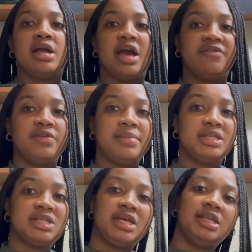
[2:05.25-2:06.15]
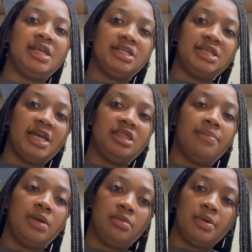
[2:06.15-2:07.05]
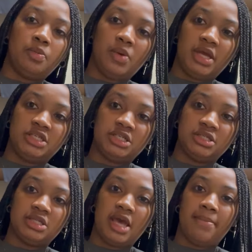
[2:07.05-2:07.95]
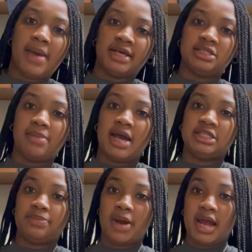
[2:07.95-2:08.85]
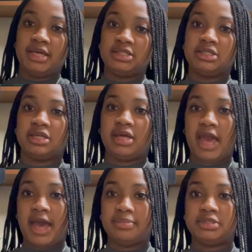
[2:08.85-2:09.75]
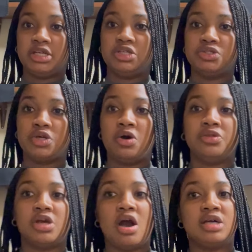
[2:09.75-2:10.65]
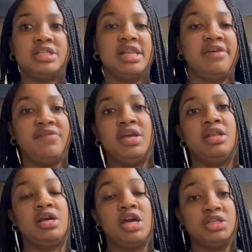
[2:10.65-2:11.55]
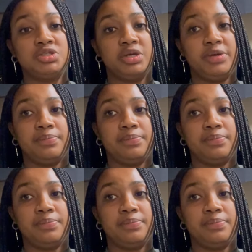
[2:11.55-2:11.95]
Governments can dictate the minimum wages and maximize price caps to control the cost of living in the country.